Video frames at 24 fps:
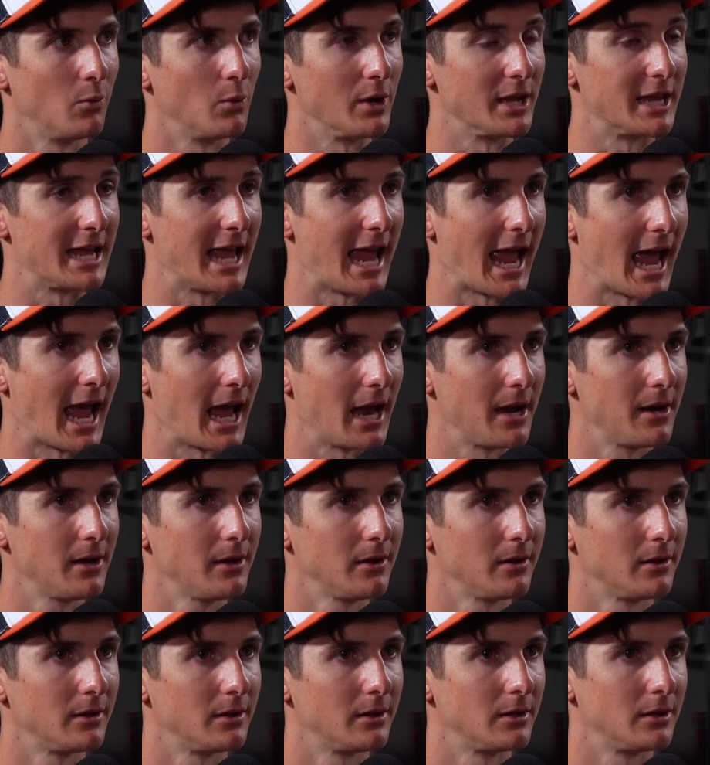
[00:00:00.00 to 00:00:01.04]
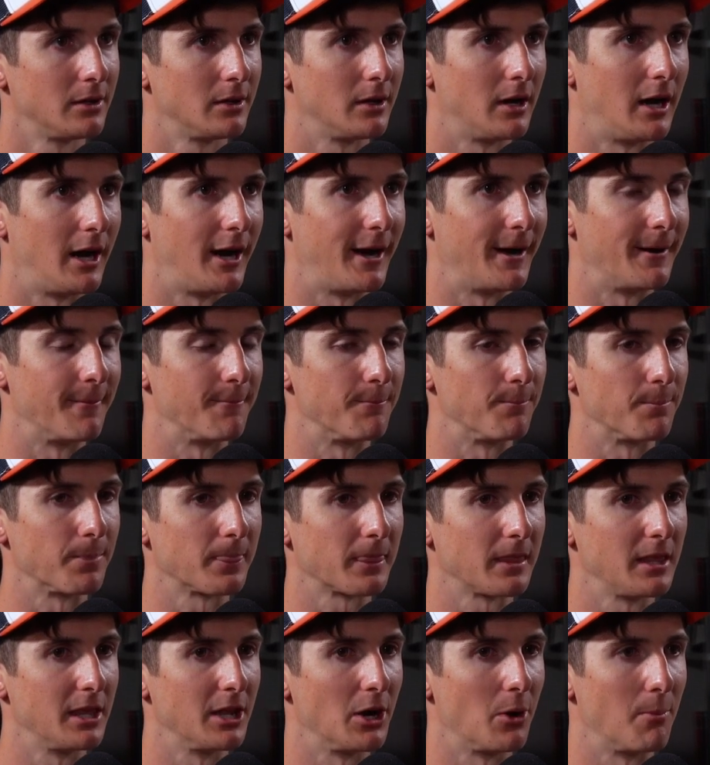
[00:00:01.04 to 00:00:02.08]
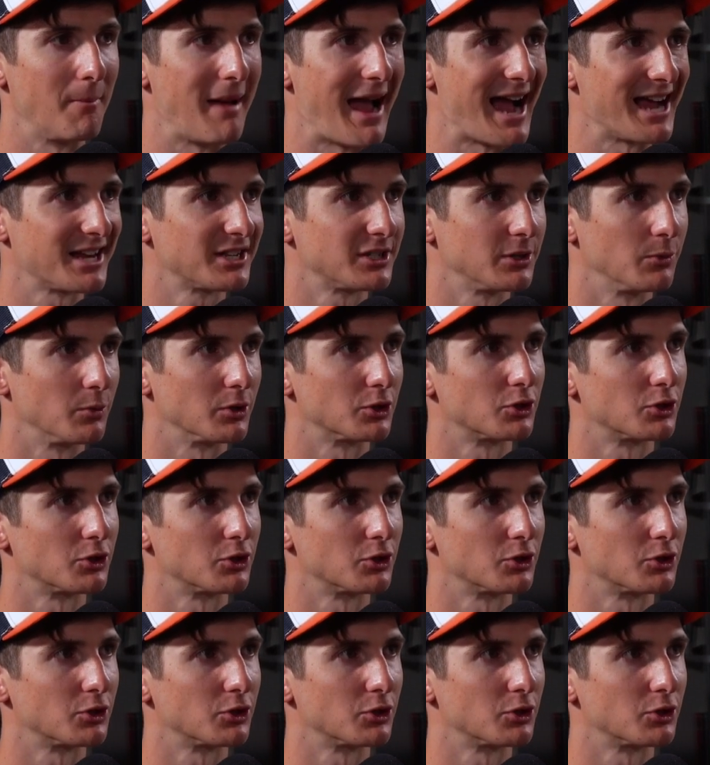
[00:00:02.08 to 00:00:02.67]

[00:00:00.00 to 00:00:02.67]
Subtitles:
we can, max it.